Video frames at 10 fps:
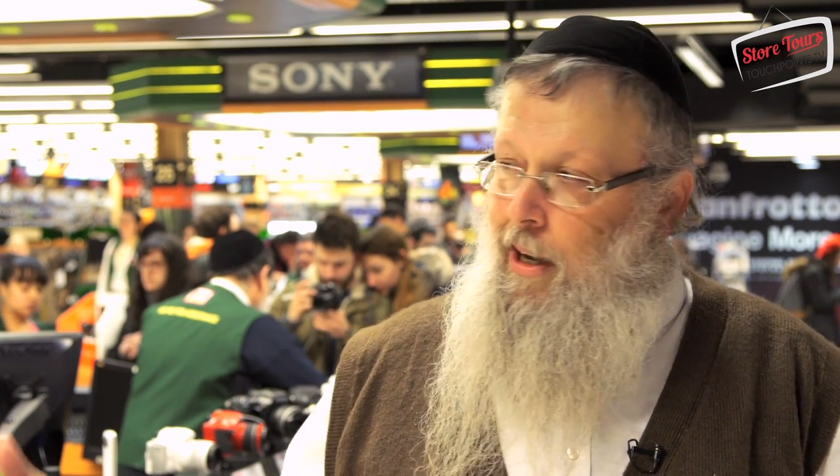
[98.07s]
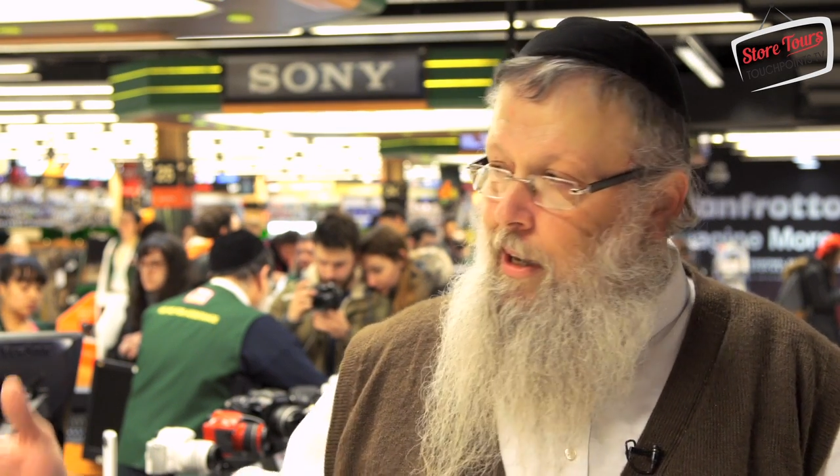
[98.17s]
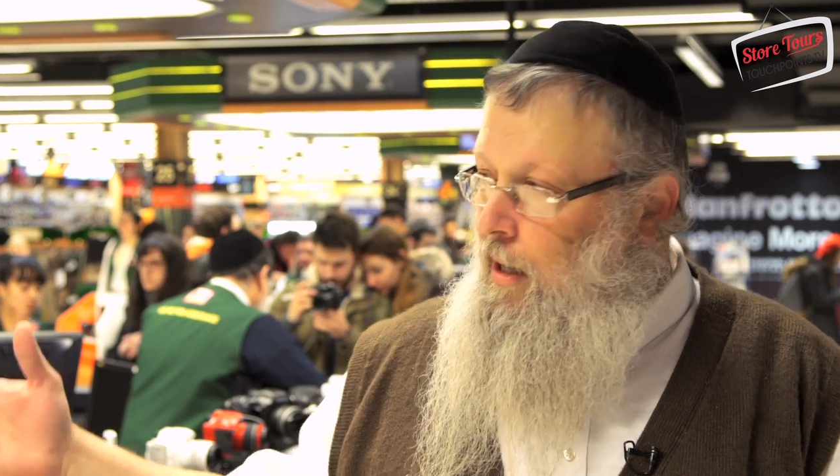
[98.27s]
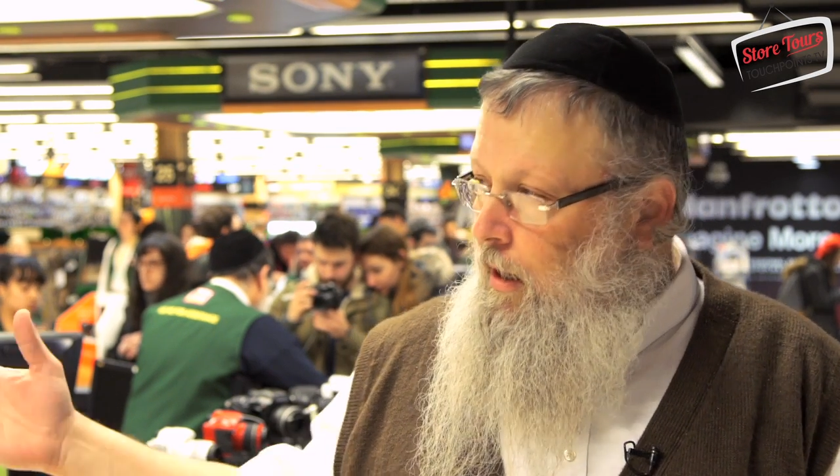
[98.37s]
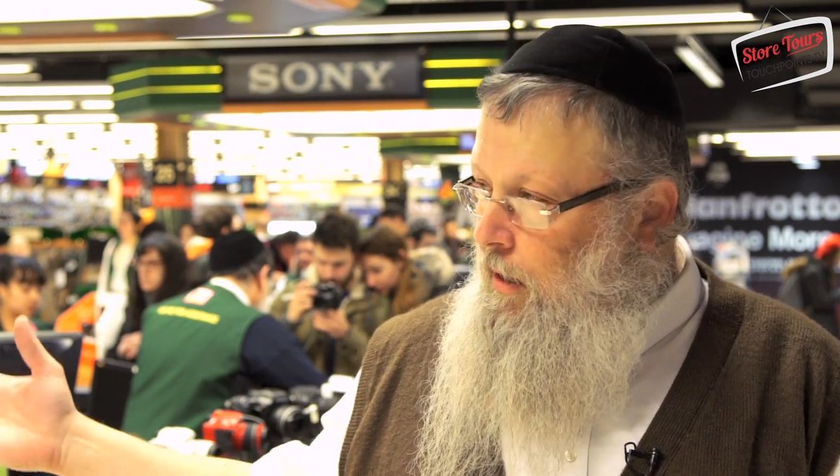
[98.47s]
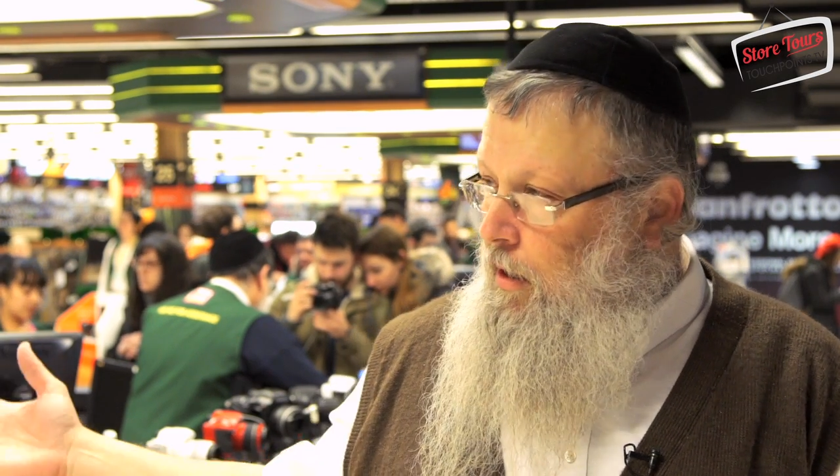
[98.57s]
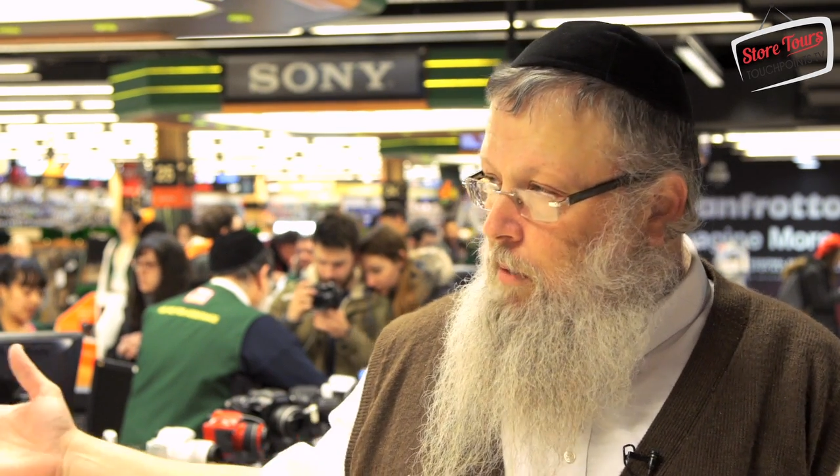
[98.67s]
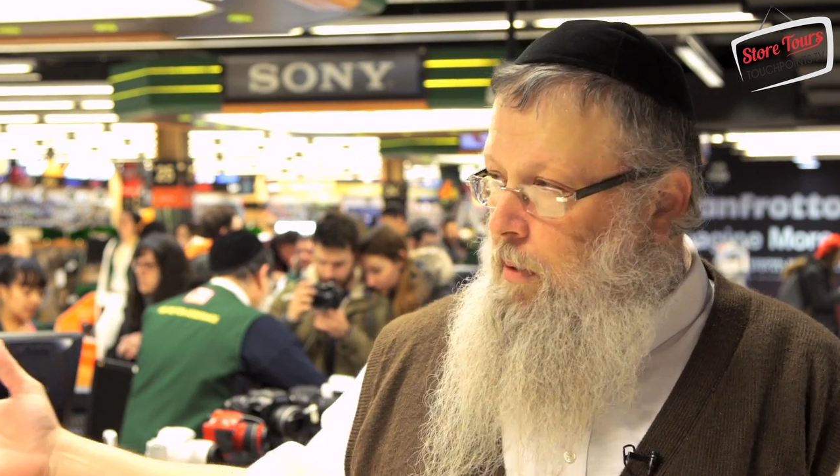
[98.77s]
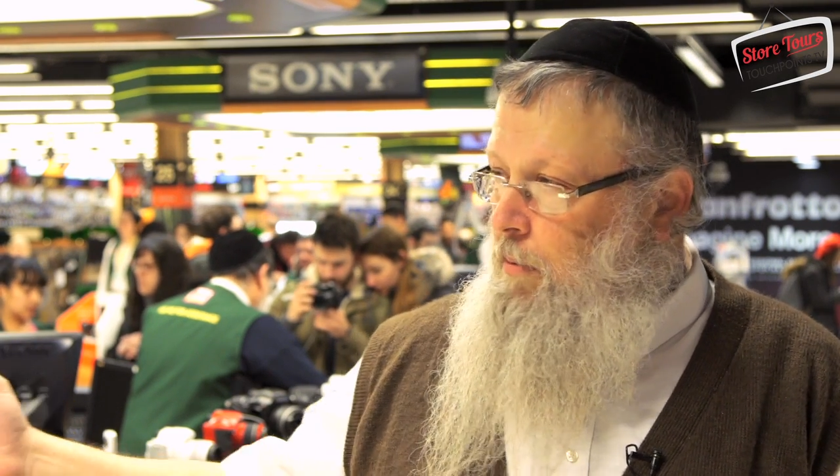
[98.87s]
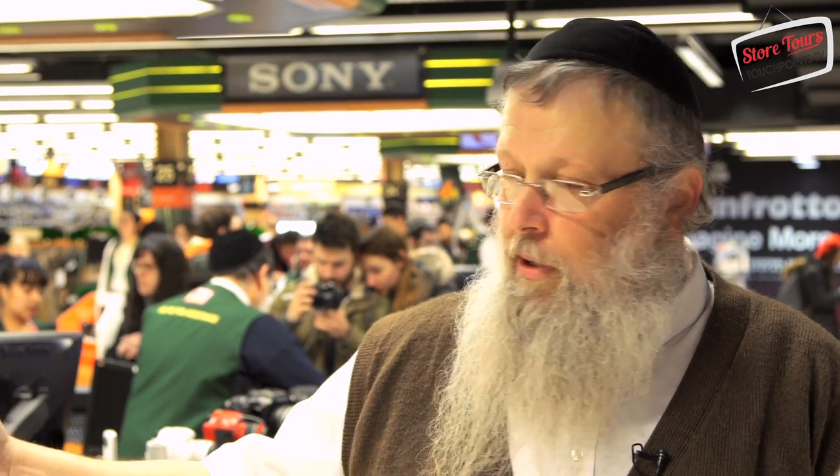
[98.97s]
None of
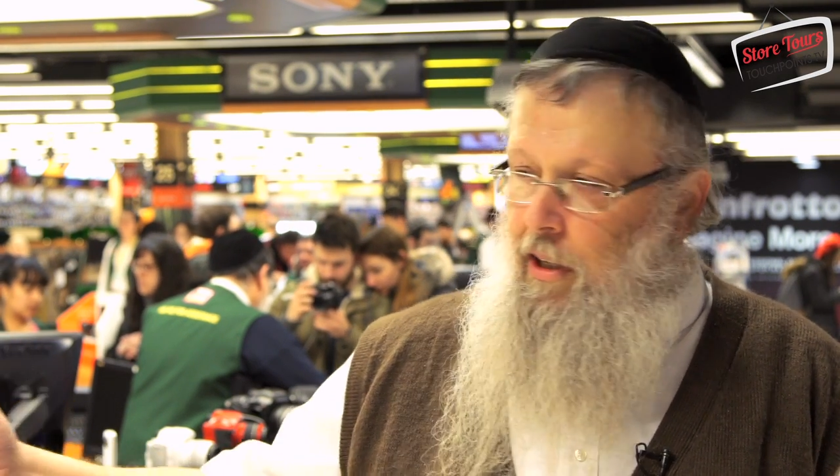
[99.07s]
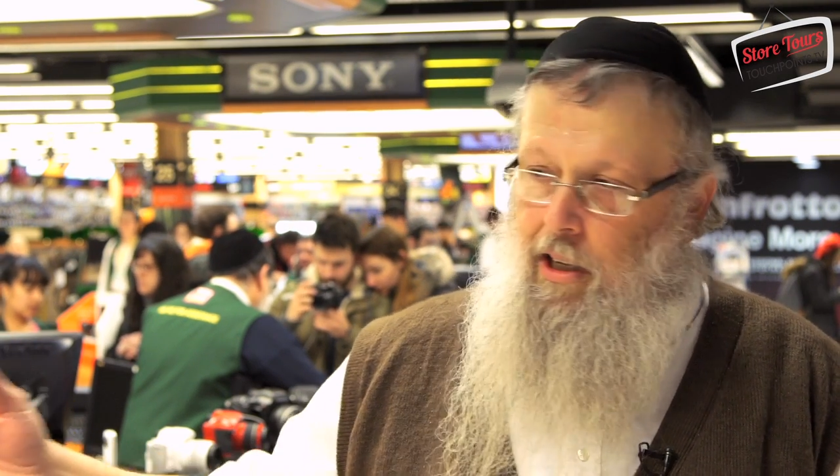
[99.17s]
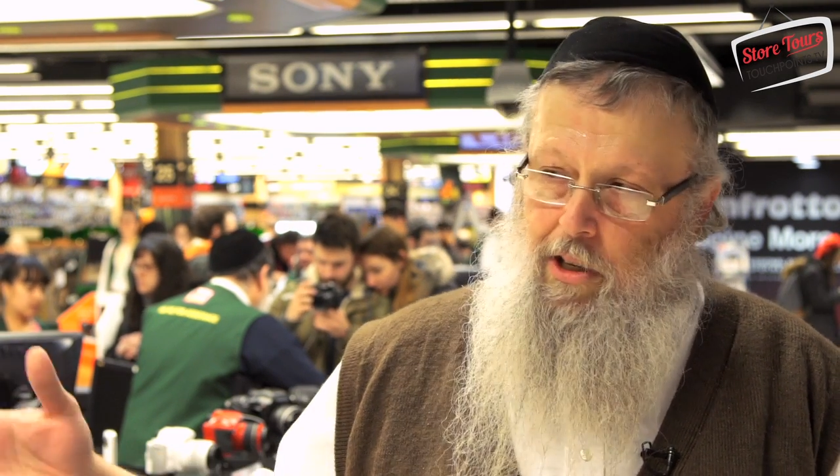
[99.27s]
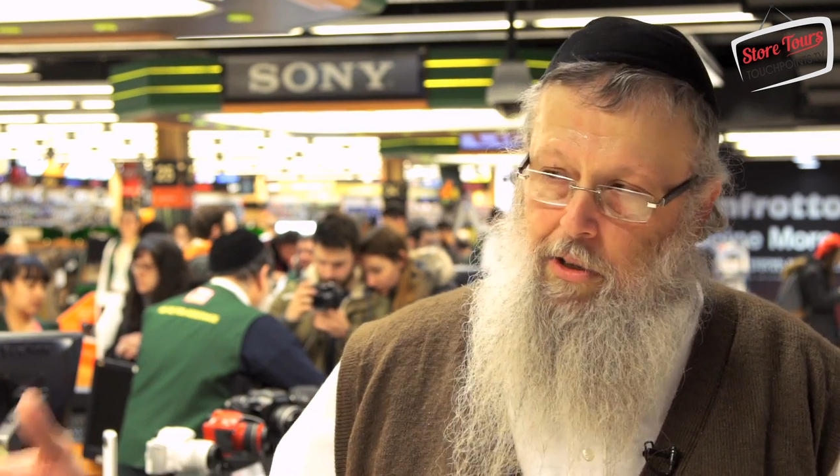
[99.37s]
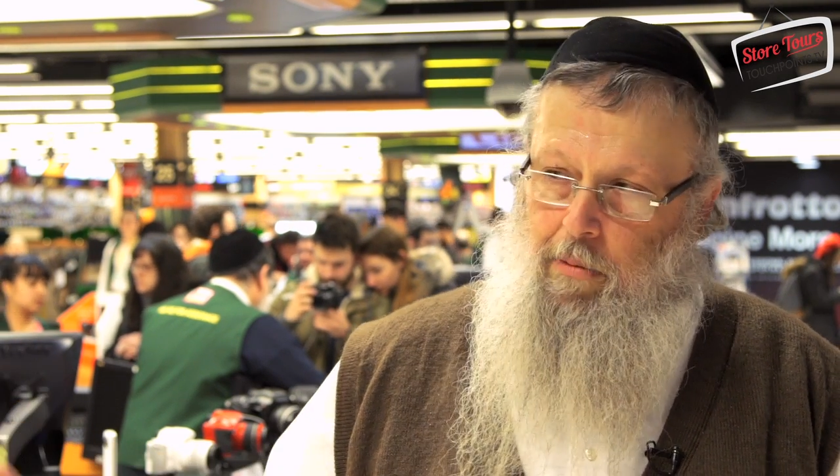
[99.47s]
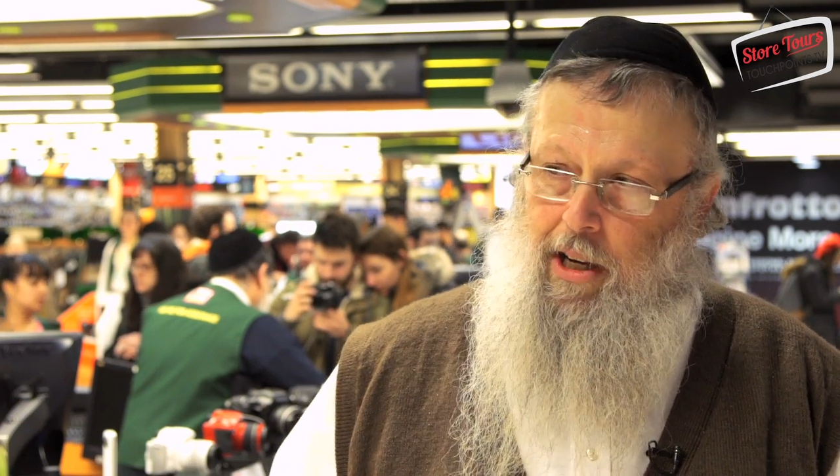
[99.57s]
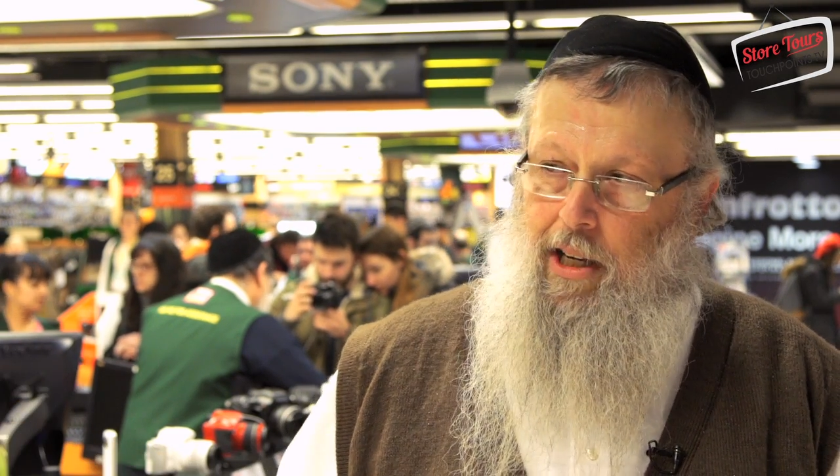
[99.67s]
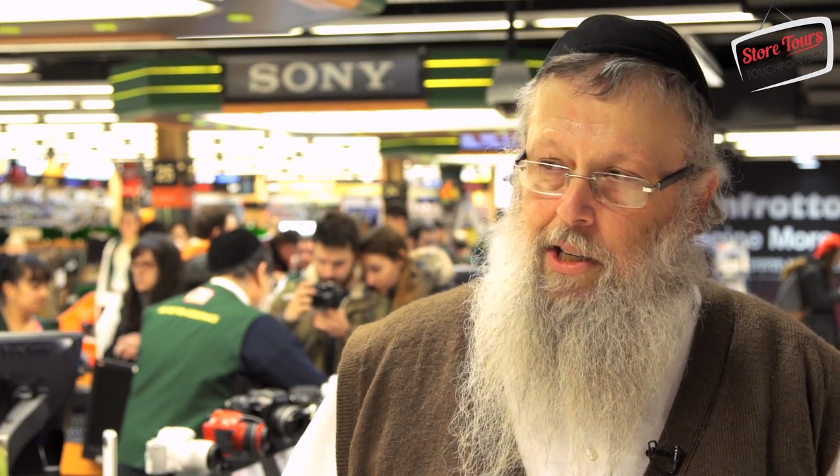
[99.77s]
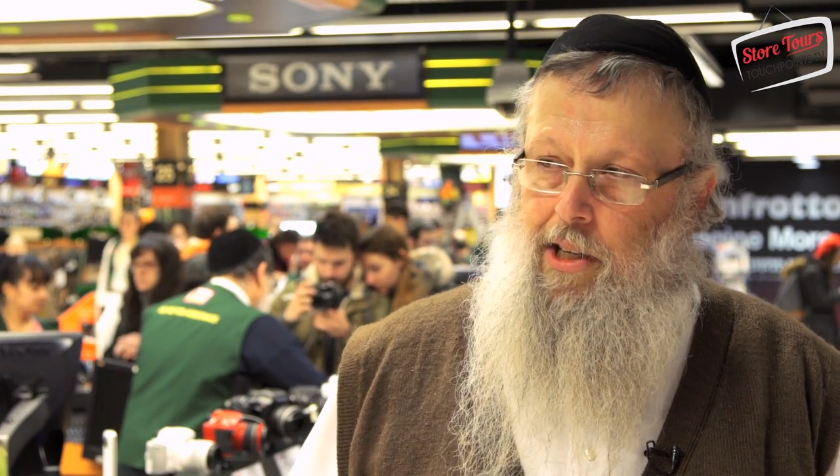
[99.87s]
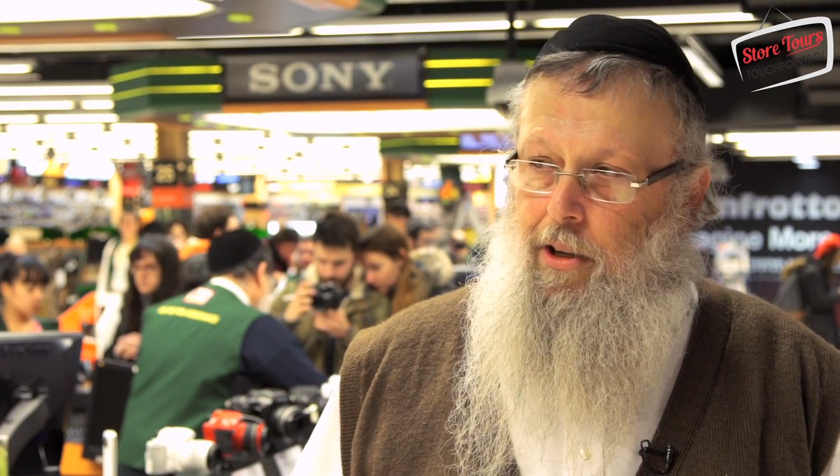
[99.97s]
these people in the kiosks are
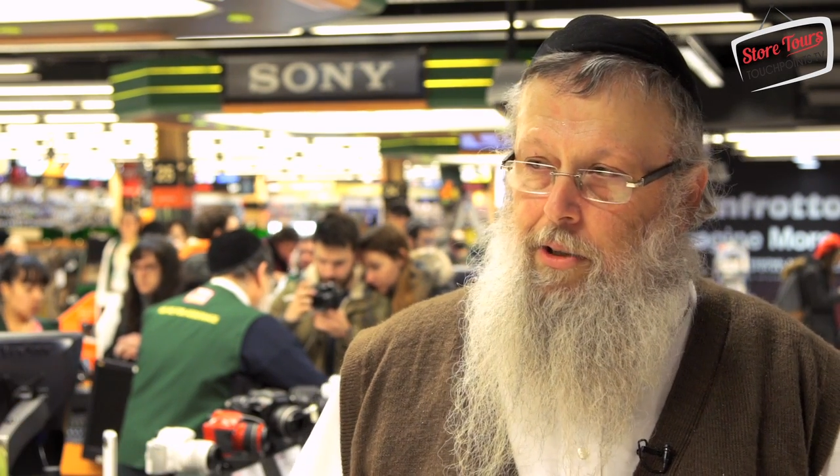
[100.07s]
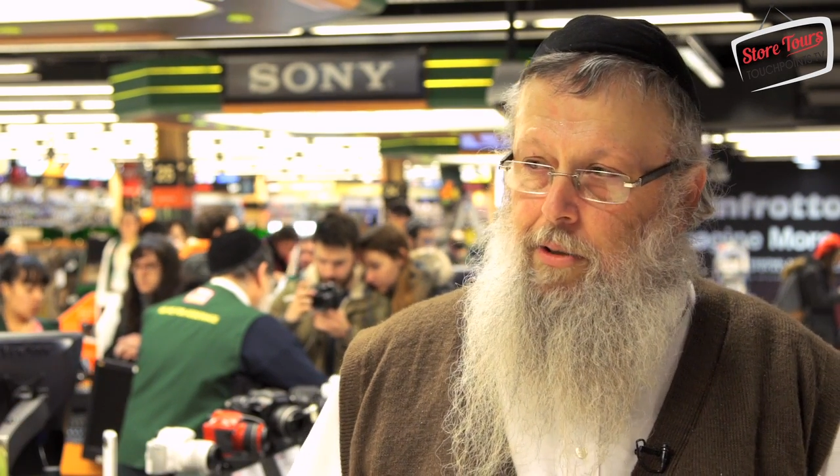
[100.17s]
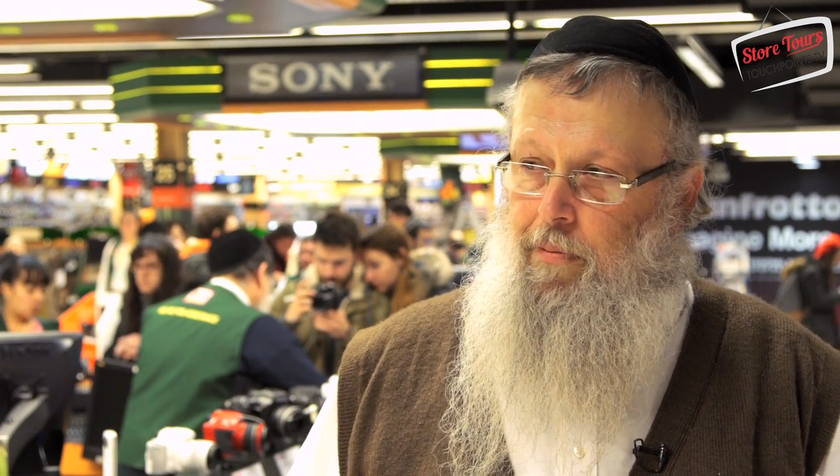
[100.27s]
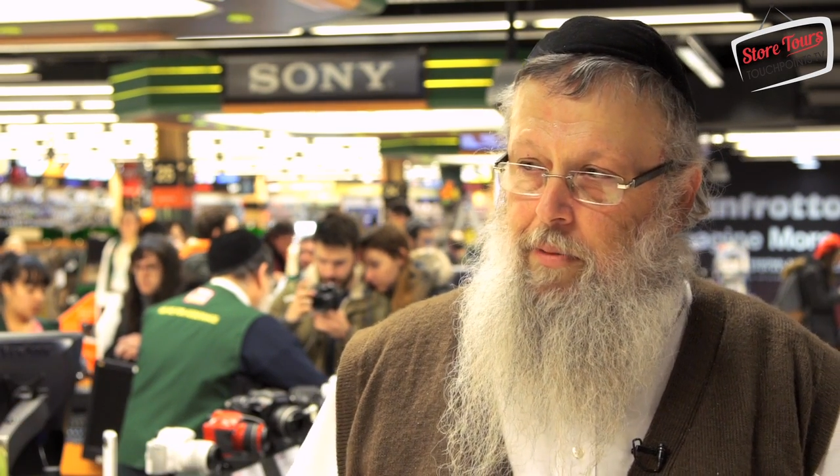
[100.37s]
making sales.